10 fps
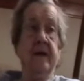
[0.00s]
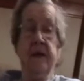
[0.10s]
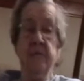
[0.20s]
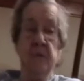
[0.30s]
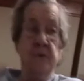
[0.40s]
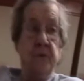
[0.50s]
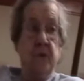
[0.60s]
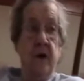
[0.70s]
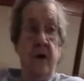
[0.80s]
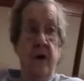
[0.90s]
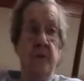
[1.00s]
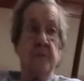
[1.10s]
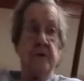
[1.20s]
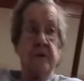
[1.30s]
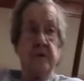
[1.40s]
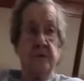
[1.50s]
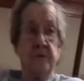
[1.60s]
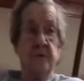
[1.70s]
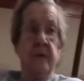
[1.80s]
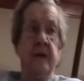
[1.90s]
and move your arms a
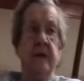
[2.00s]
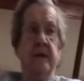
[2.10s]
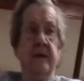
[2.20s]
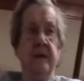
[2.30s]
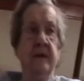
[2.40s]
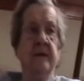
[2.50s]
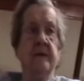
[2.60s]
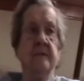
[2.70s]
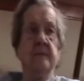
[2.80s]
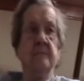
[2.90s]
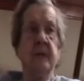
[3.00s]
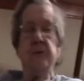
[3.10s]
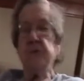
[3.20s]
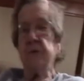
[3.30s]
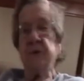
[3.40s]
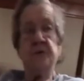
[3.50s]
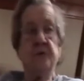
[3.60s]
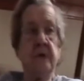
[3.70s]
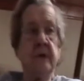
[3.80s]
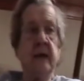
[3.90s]
certain way to make sure that
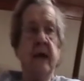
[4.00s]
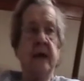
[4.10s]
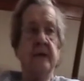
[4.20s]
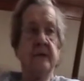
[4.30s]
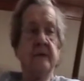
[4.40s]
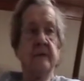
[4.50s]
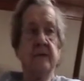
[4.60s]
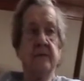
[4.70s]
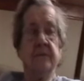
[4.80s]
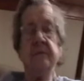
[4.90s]
you're in lines and stuff.